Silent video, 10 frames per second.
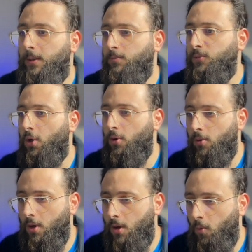So
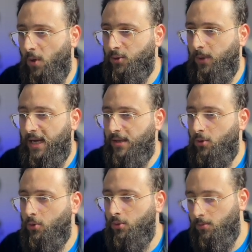what we can
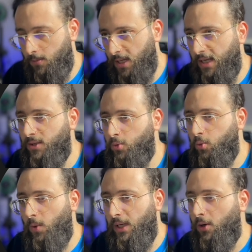do is
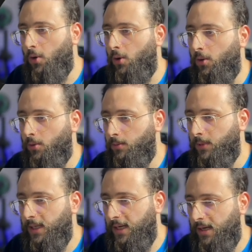we go
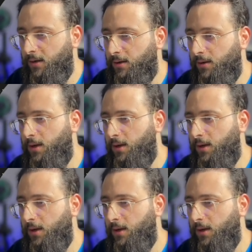here,